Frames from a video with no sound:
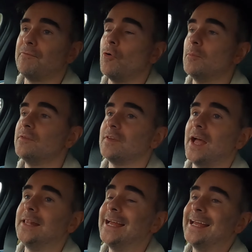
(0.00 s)
Performance
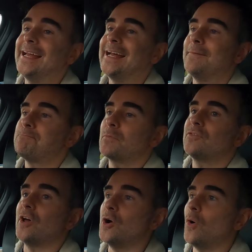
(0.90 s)
N.
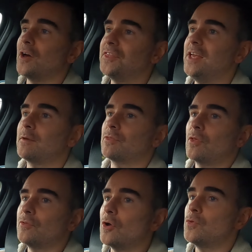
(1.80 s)
So I think
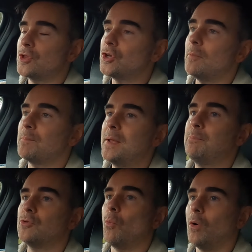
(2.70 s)
the type of
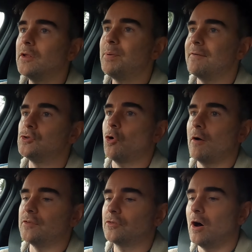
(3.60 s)
people that want a bit of a
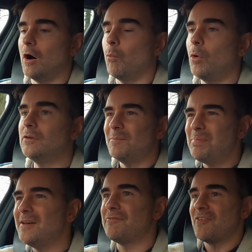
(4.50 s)
driver's car, want a
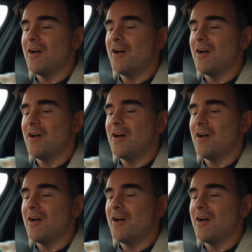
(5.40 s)
bit of